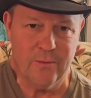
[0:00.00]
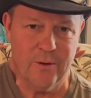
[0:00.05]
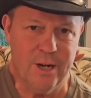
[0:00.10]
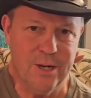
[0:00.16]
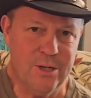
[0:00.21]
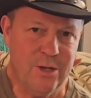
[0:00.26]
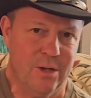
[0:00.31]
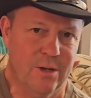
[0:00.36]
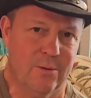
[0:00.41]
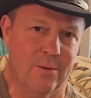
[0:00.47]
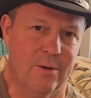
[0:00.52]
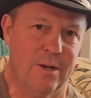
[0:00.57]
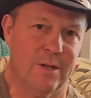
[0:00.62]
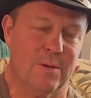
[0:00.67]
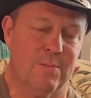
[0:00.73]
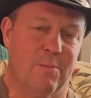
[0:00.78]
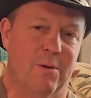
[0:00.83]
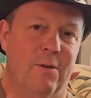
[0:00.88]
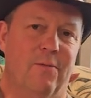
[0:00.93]
Russia
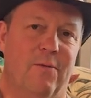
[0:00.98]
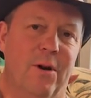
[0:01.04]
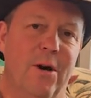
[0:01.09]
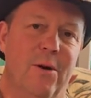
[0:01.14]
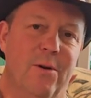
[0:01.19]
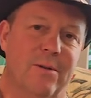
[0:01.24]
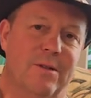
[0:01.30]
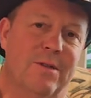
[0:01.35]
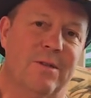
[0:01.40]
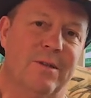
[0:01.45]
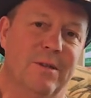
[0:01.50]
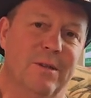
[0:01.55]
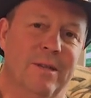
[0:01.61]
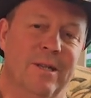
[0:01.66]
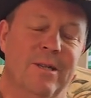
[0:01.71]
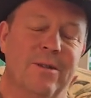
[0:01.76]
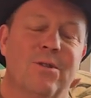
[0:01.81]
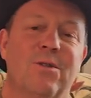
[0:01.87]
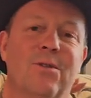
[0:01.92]
was provoked
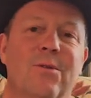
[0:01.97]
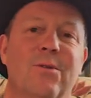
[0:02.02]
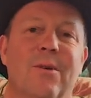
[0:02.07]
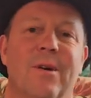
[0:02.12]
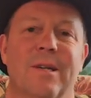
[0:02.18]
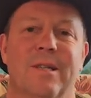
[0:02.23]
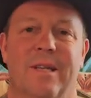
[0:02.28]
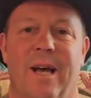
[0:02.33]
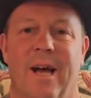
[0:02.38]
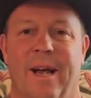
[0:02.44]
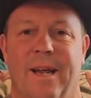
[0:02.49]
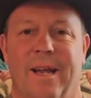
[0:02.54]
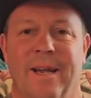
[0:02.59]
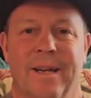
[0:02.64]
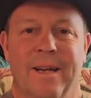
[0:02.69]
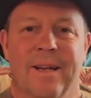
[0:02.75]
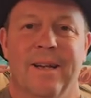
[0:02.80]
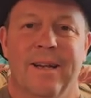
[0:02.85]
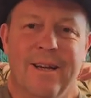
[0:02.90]
into
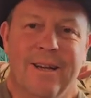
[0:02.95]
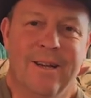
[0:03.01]
attacking